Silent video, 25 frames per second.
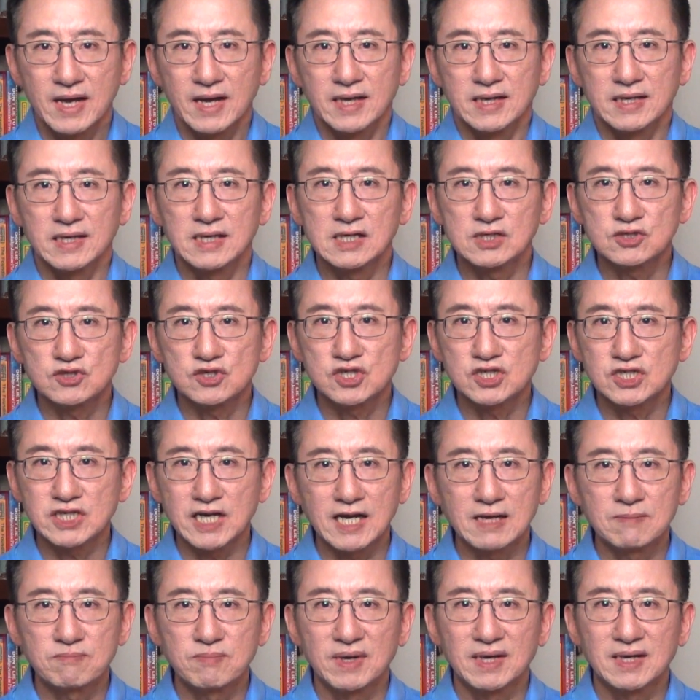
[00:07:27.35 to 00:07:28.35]
each
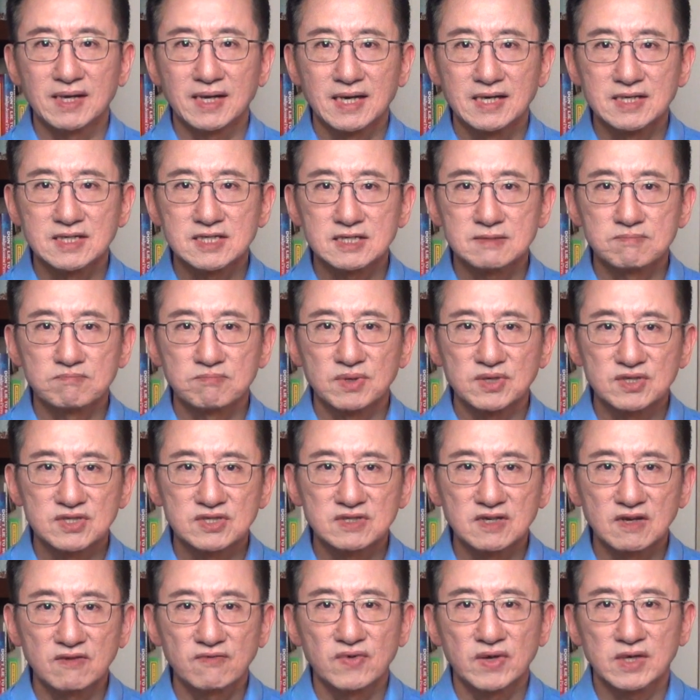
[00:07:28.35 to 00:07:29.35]
shaping a
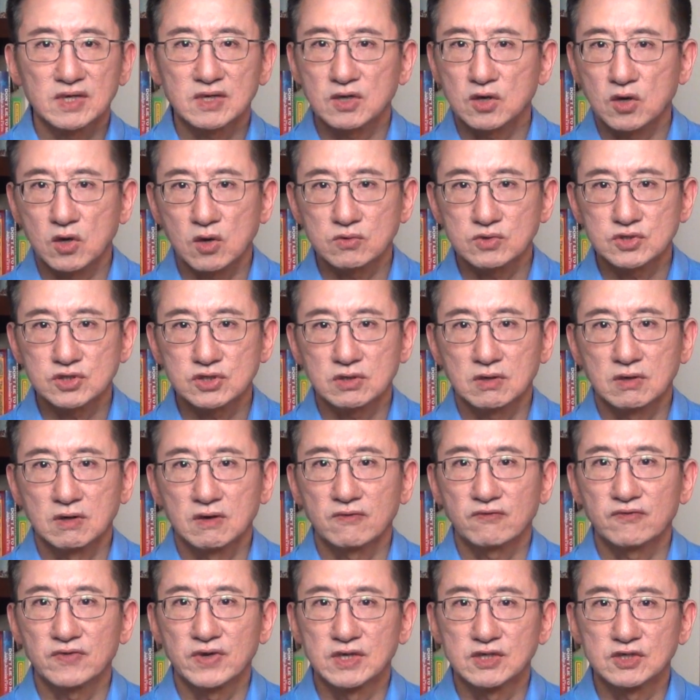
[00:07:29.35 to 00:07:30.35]
specific culture
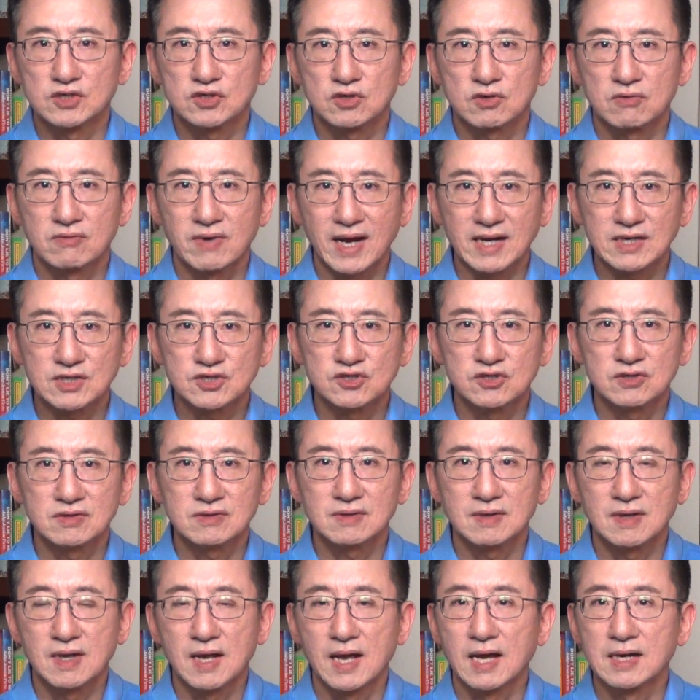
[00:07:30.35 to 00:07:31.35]
of
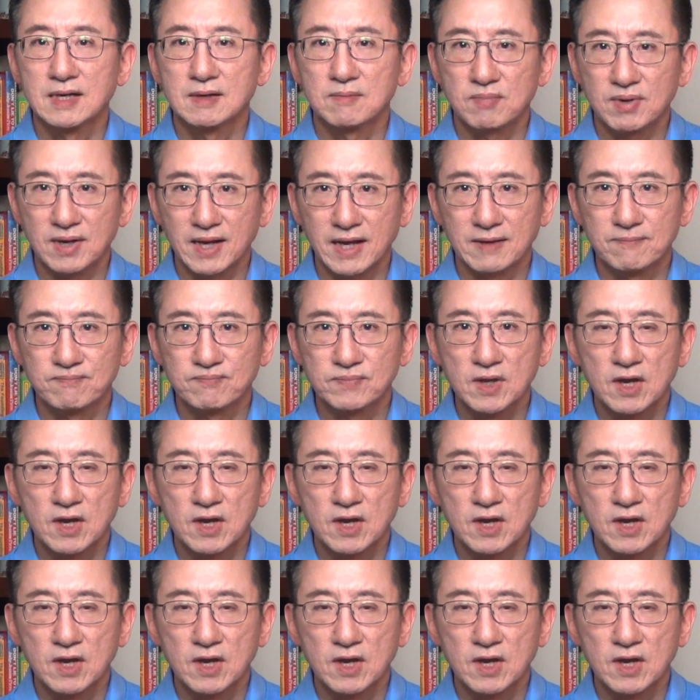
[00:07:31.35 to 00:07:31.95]
interaction and play,